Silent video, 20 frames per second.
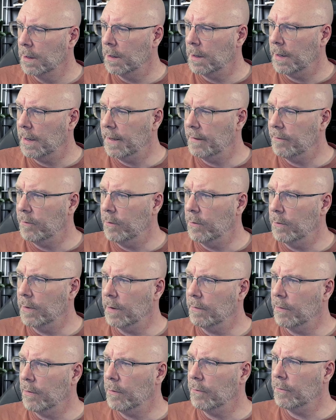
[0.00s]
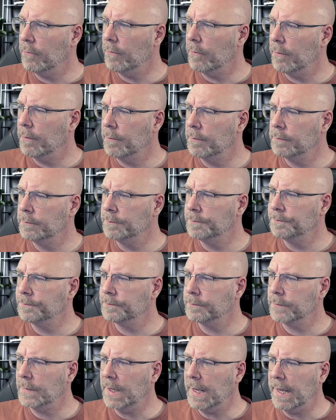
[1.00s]
Do one of those,
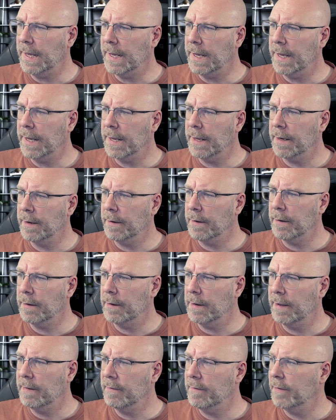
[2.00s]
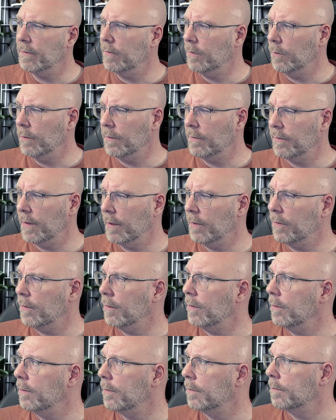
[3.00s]
and let's just do it
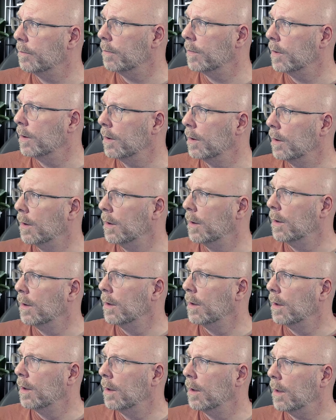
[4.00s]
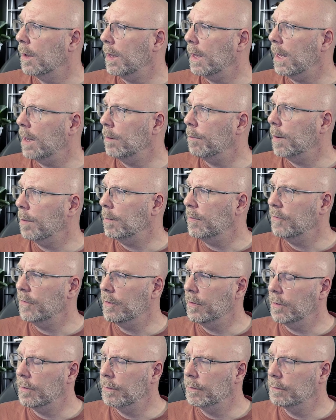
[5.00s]
centered and publish it.
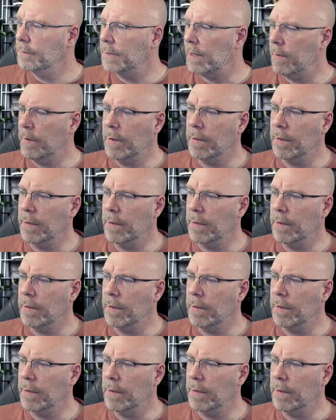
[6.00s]
There we go.